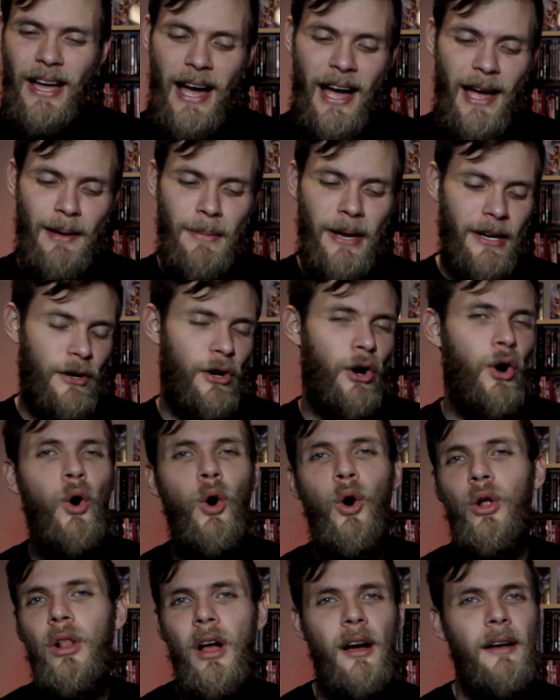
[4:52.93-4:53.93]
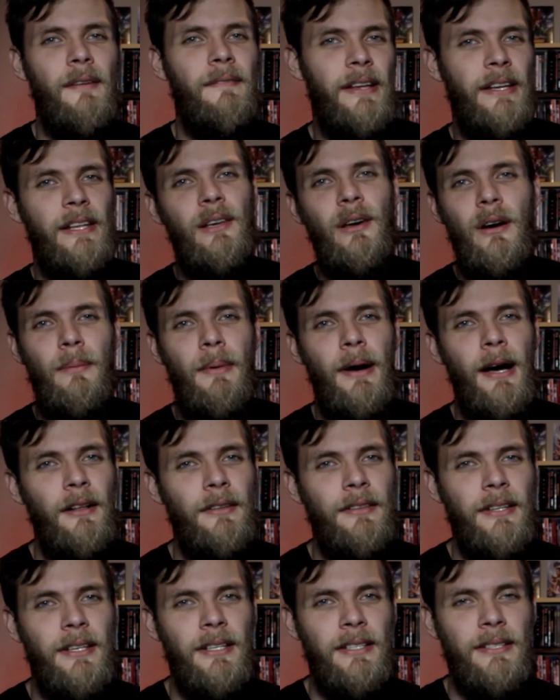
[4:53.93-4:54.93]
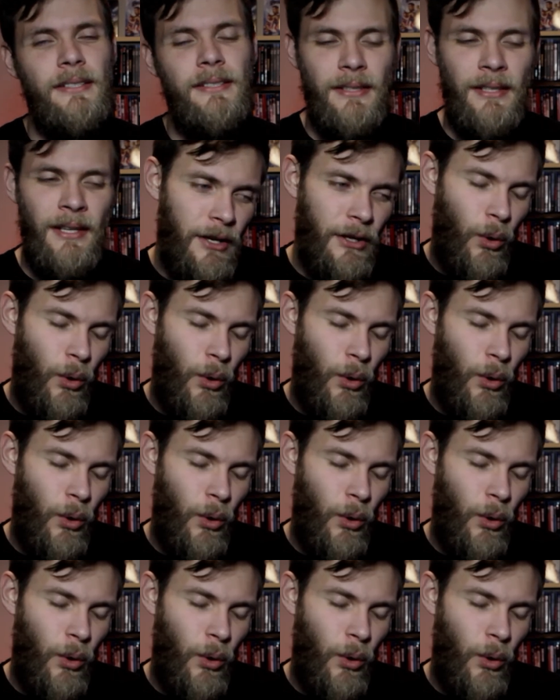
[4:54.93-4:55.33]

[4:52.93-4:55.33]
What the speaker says: I made a whole long video about this.